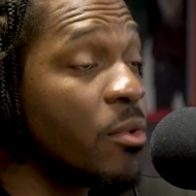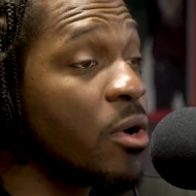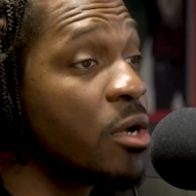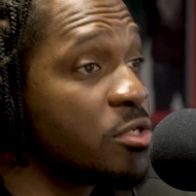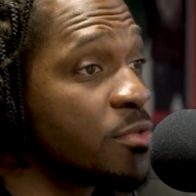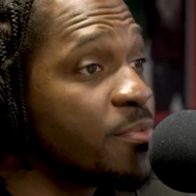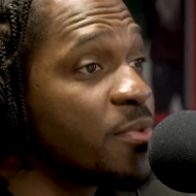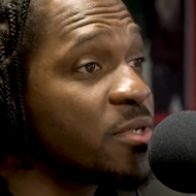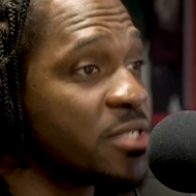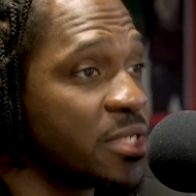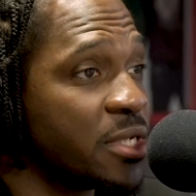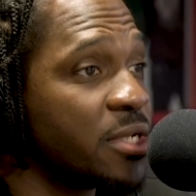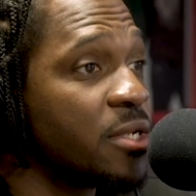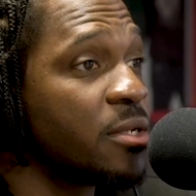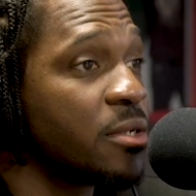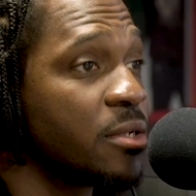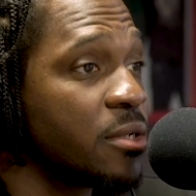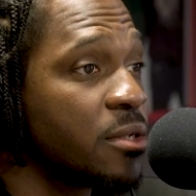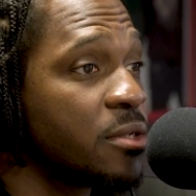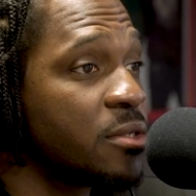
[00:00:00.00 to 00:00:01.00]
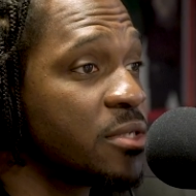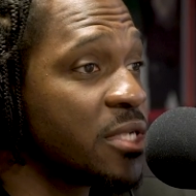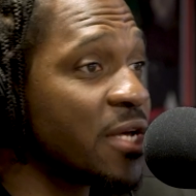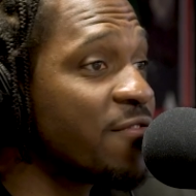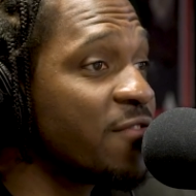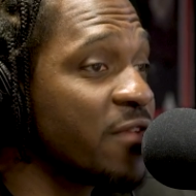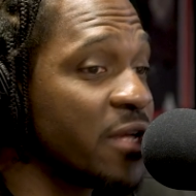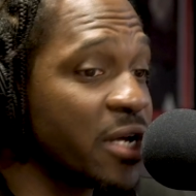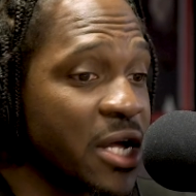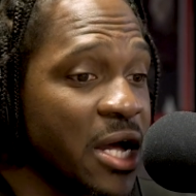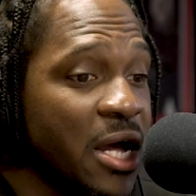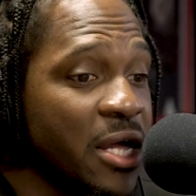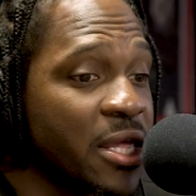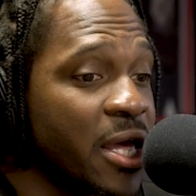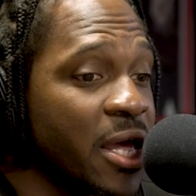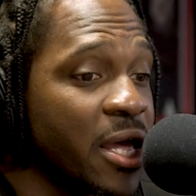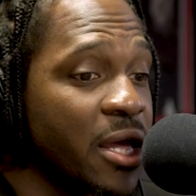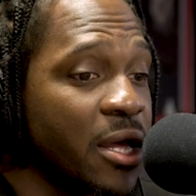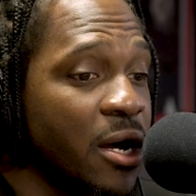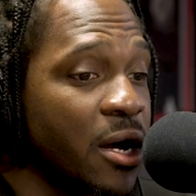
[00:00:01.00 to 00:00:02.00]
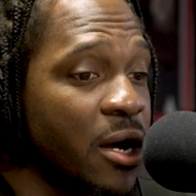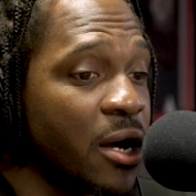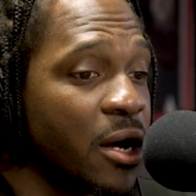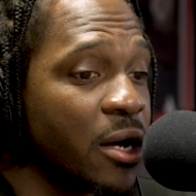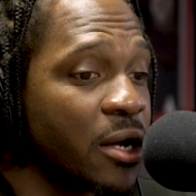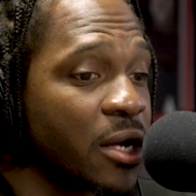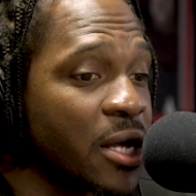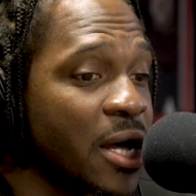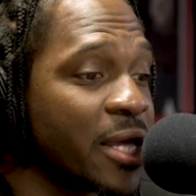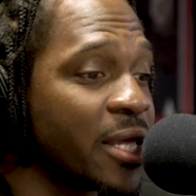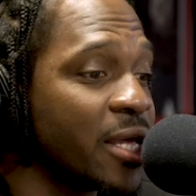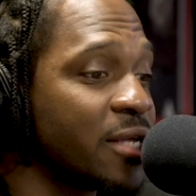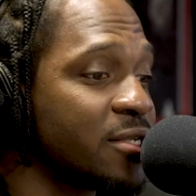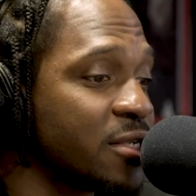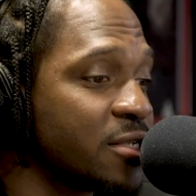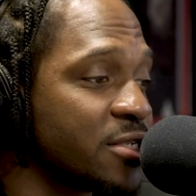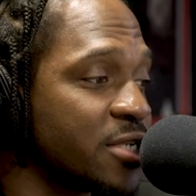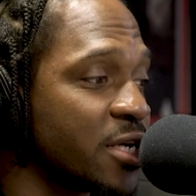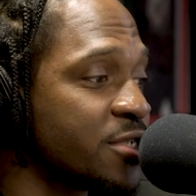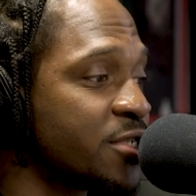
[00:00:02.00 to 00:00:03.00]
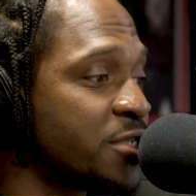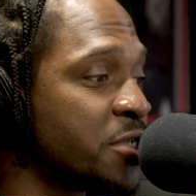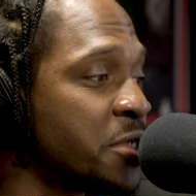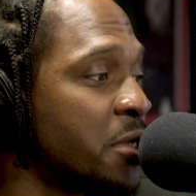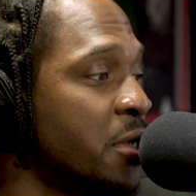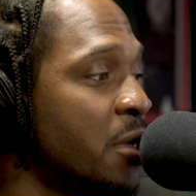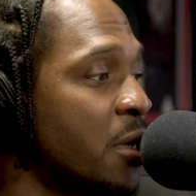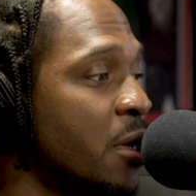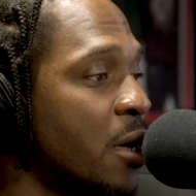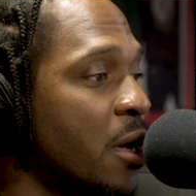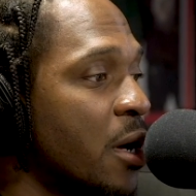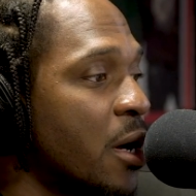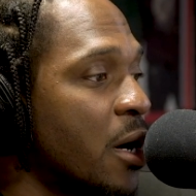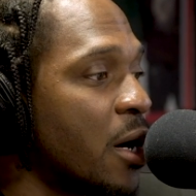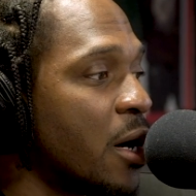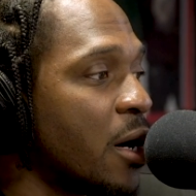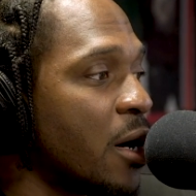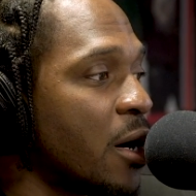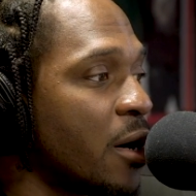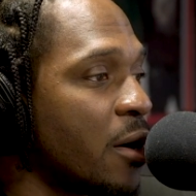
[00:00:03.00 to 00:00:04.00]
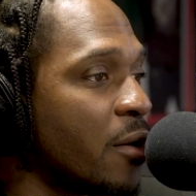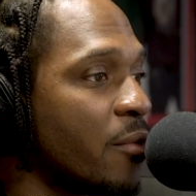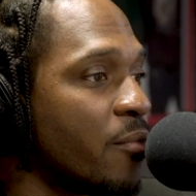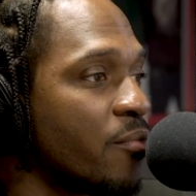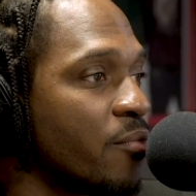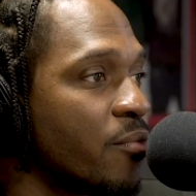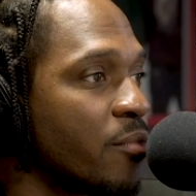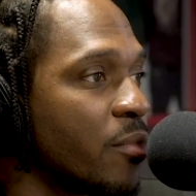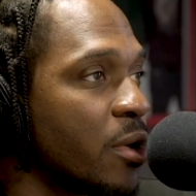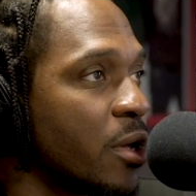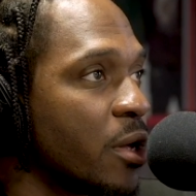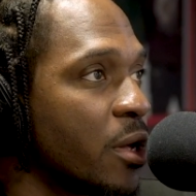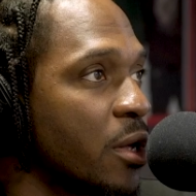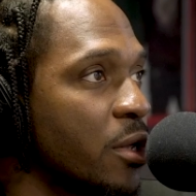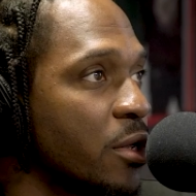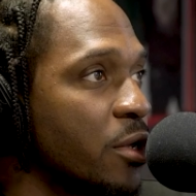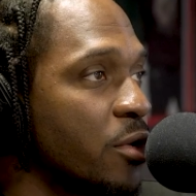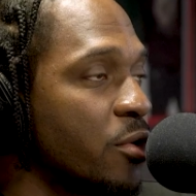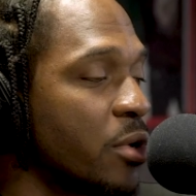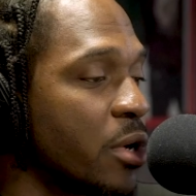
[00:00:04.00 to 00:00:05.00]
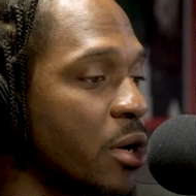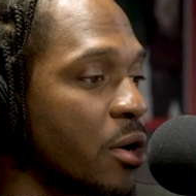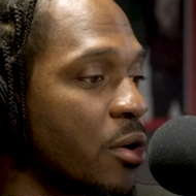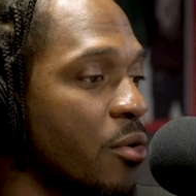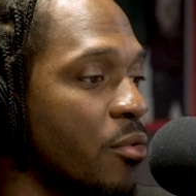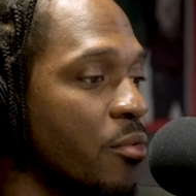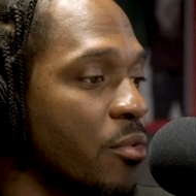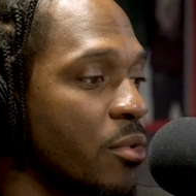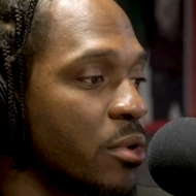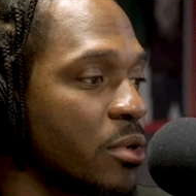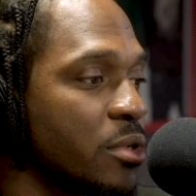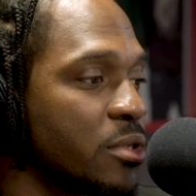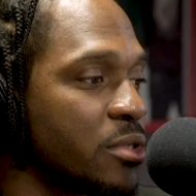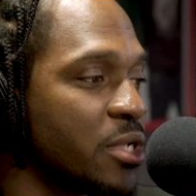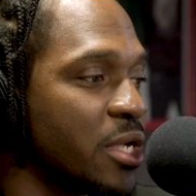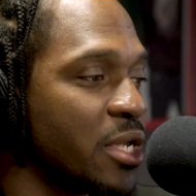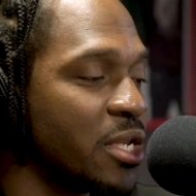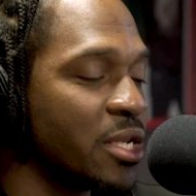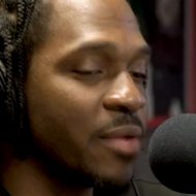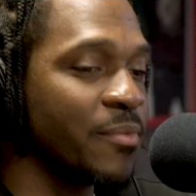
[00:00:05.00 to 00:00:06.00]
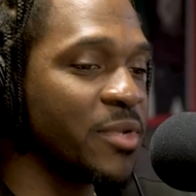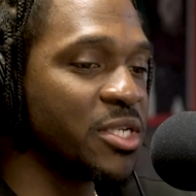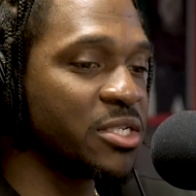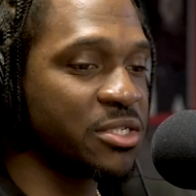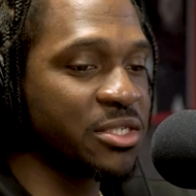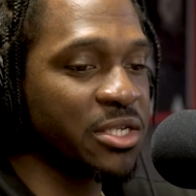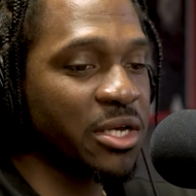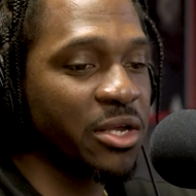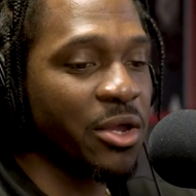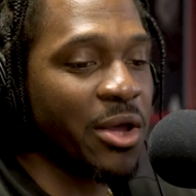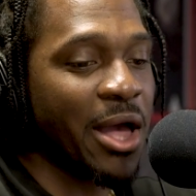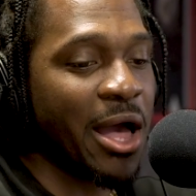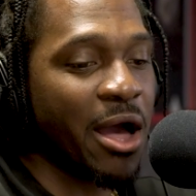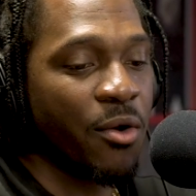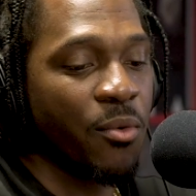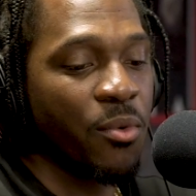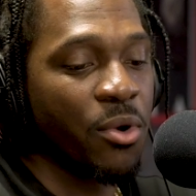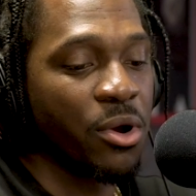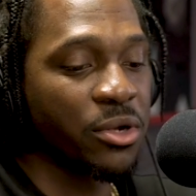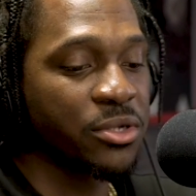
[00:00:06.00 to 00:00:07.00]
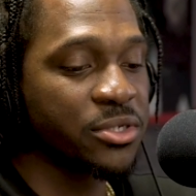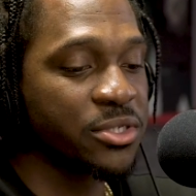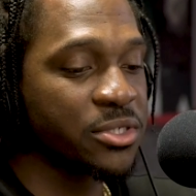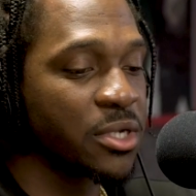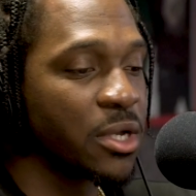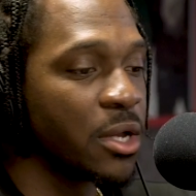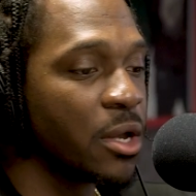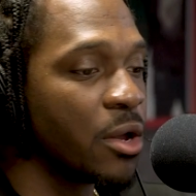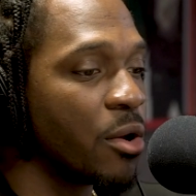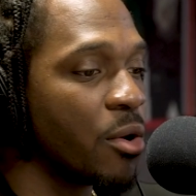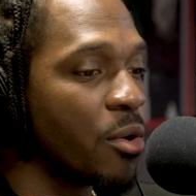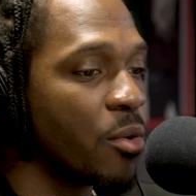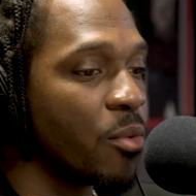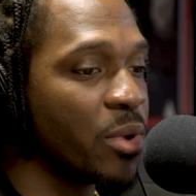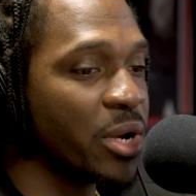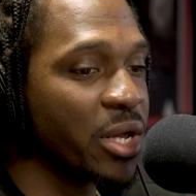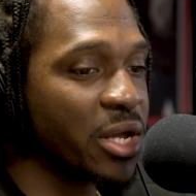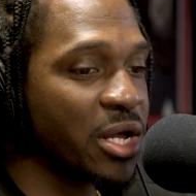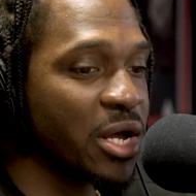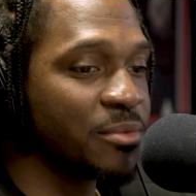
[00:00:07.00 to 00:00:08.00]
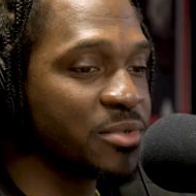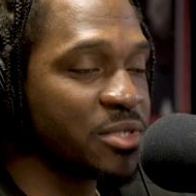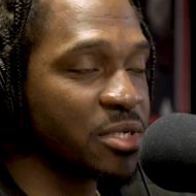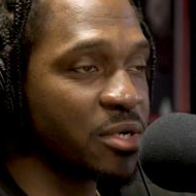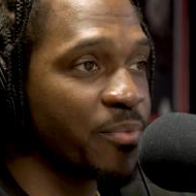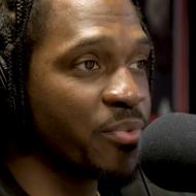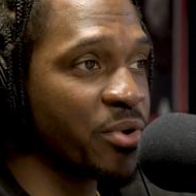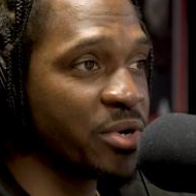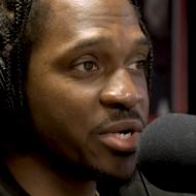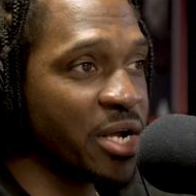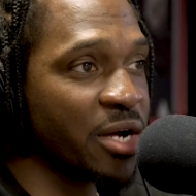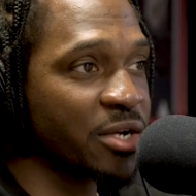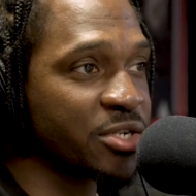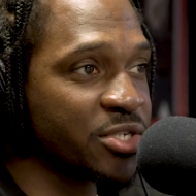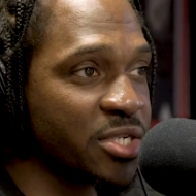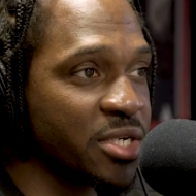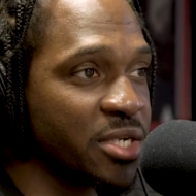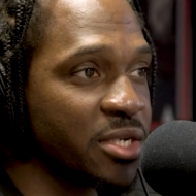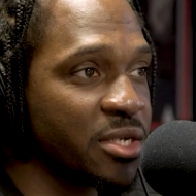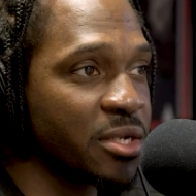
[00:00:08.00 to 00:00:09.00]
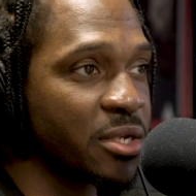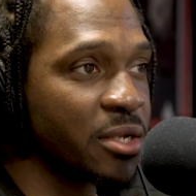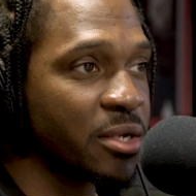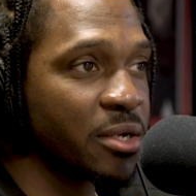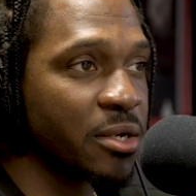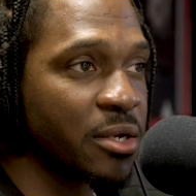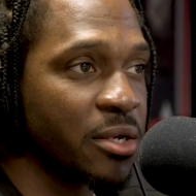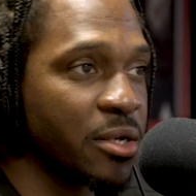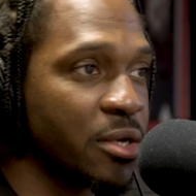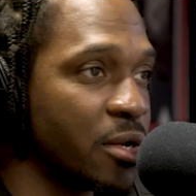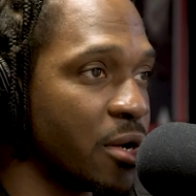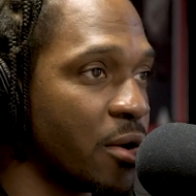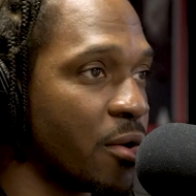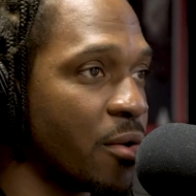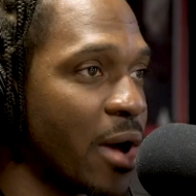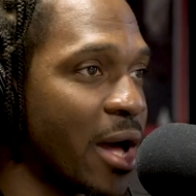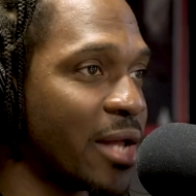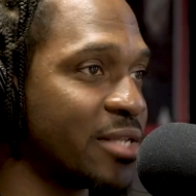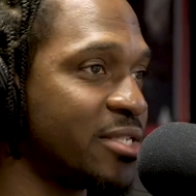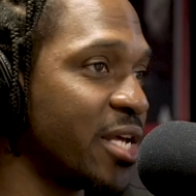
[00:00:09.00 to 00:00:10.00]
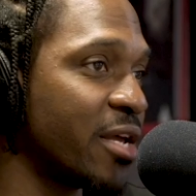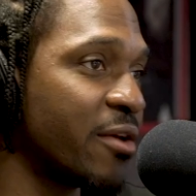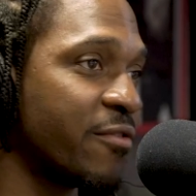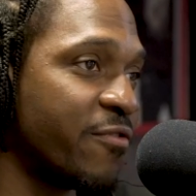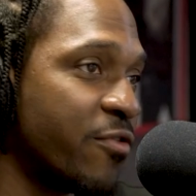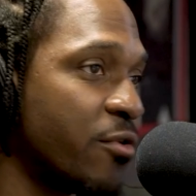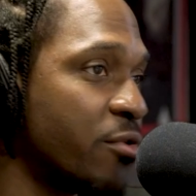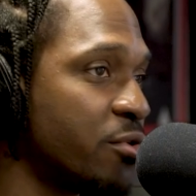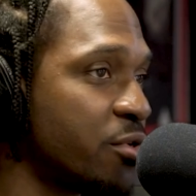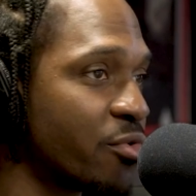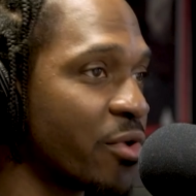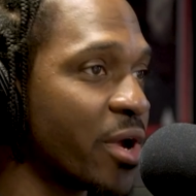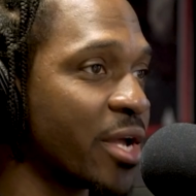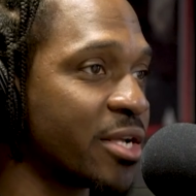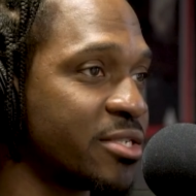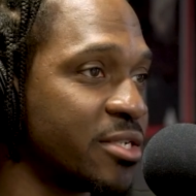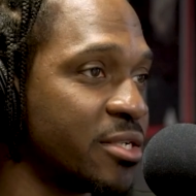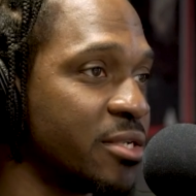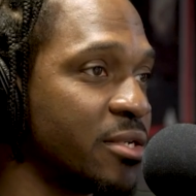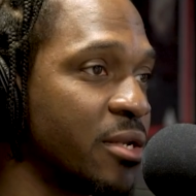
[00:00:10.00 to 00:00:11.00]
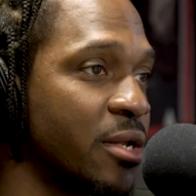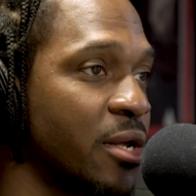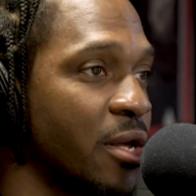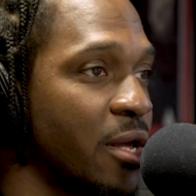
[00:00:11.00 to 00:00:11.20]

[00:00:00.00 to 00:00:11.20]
100%. Right. Definitely a Kanye suggestion. You know, then let me just tell you how it works. When it comes to the production, you know, I take full direction.